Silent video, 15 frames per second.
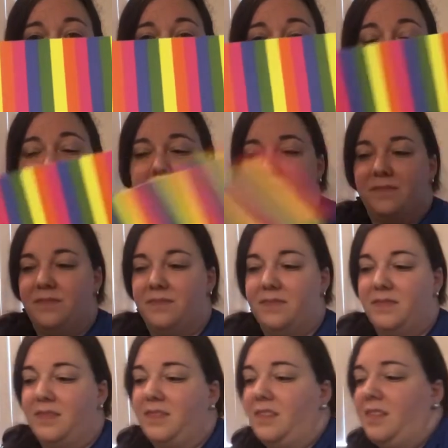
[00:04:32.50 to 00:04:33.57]

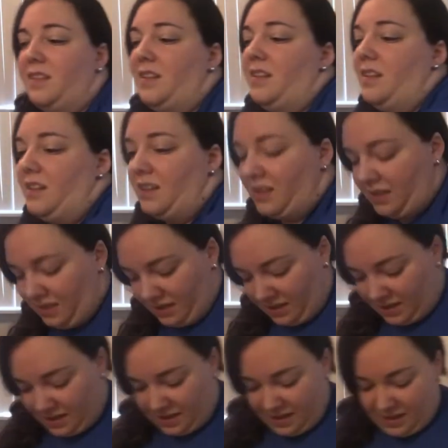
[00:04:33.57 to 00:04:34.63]
Nobody speaks.